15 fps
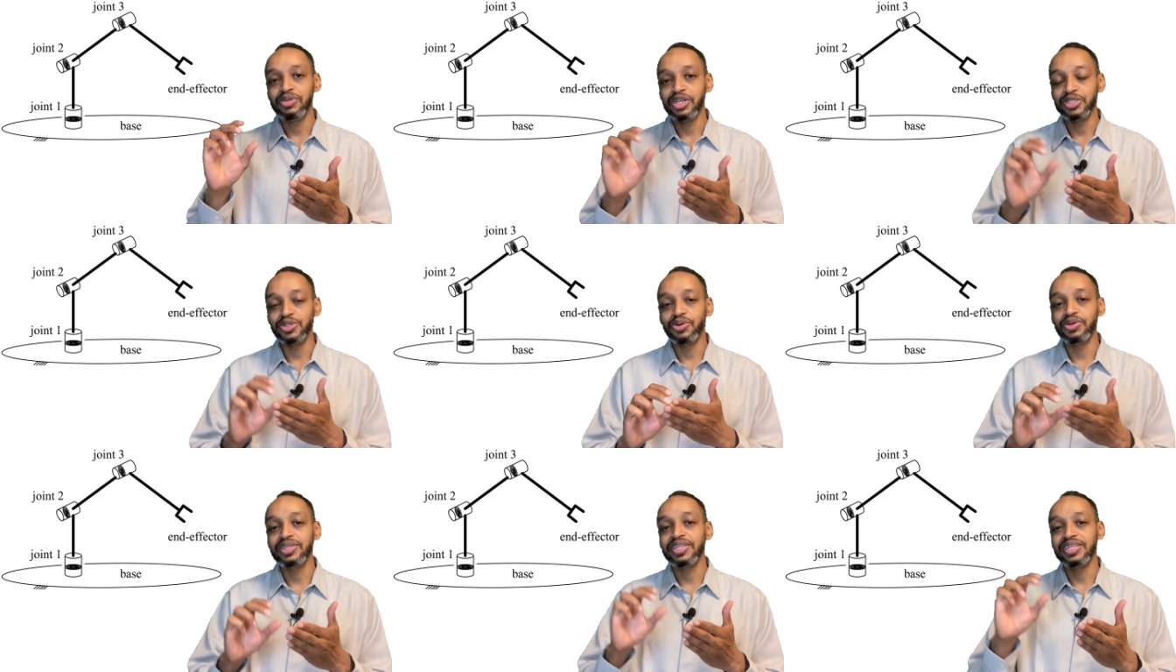a
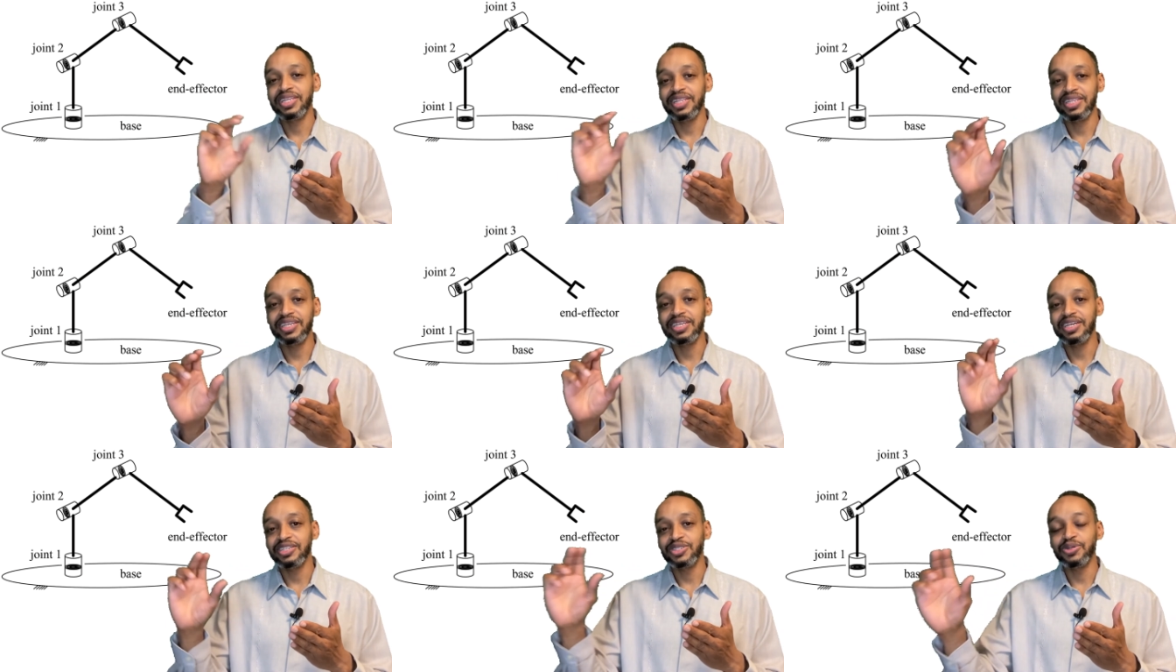join then a
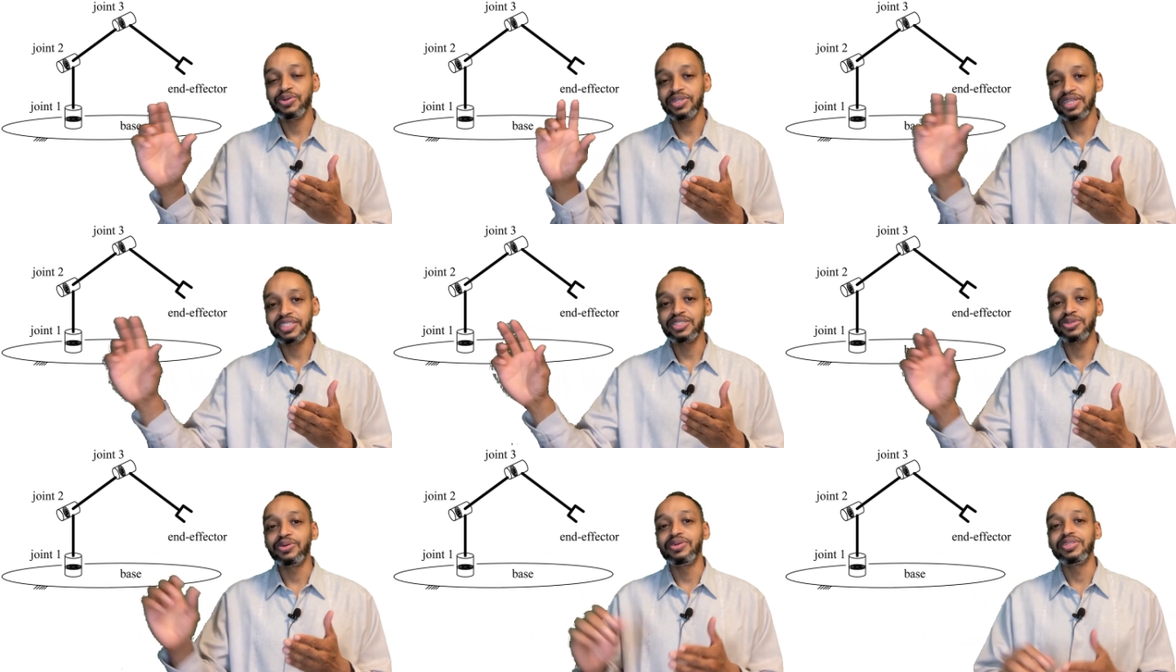link a join
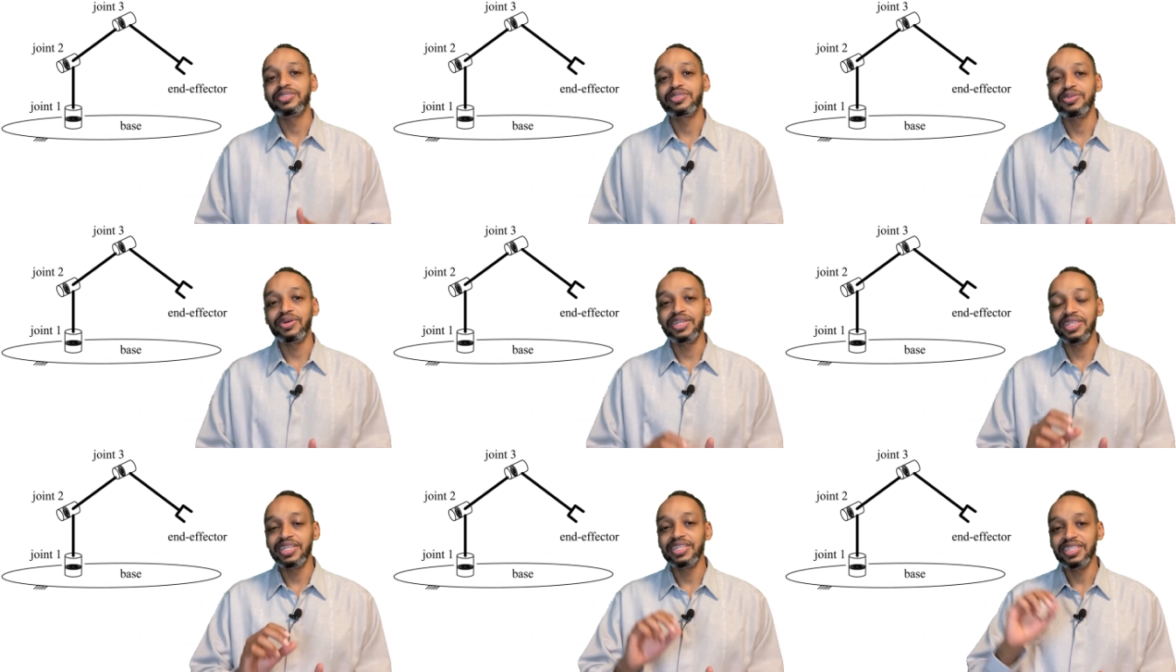and so on so
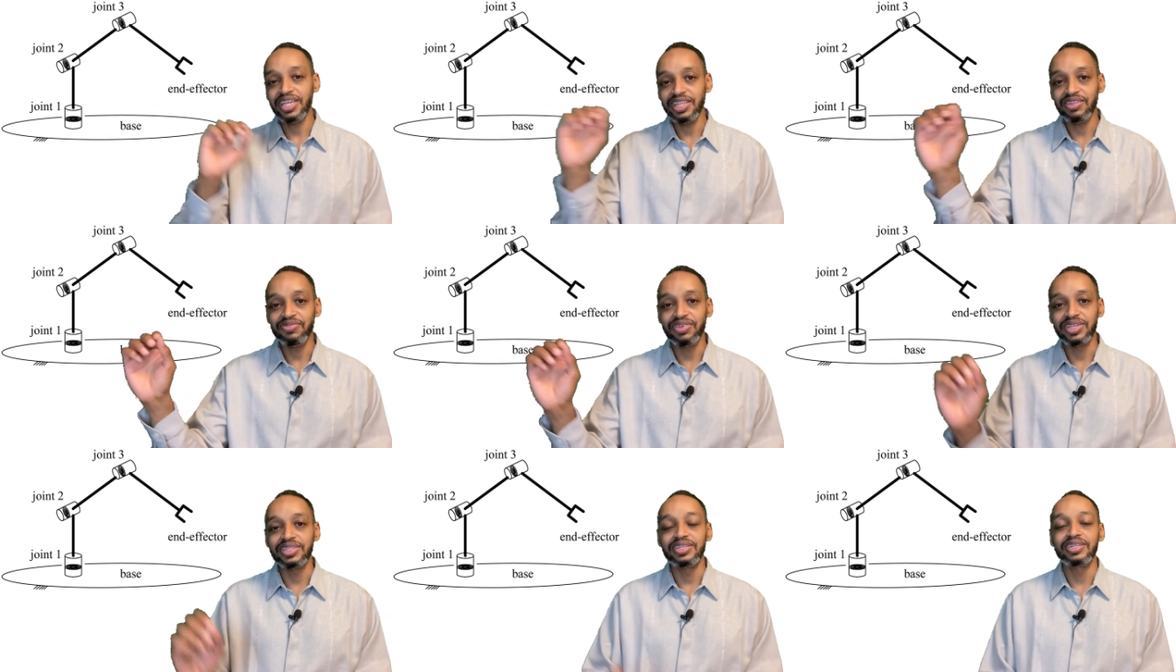until the end
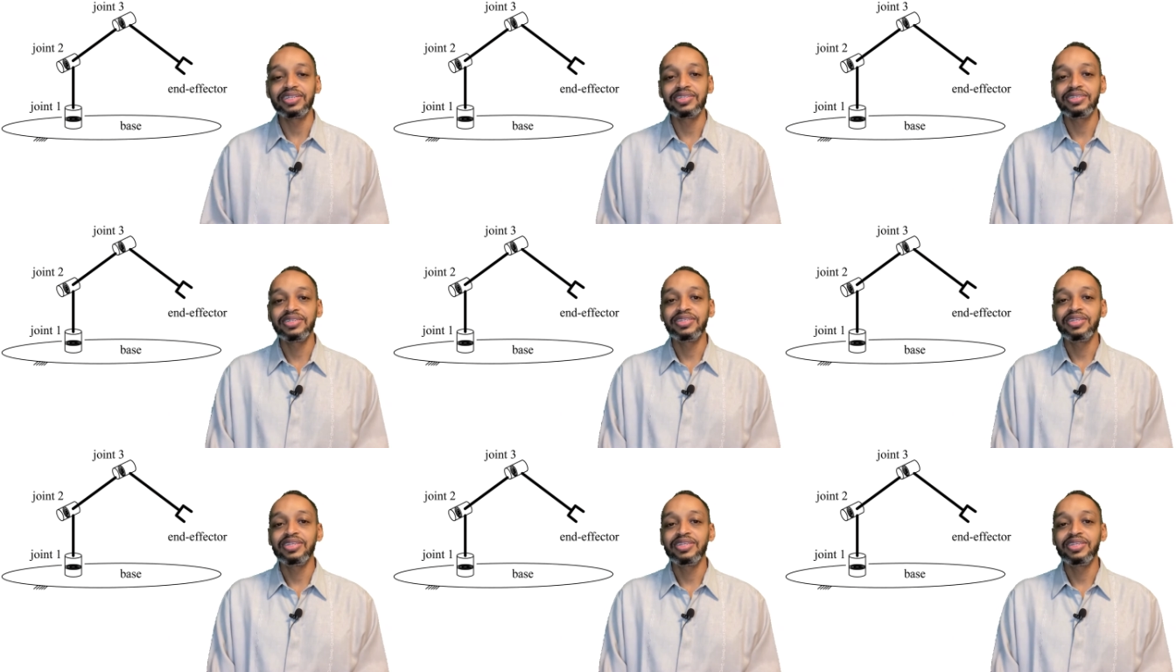effector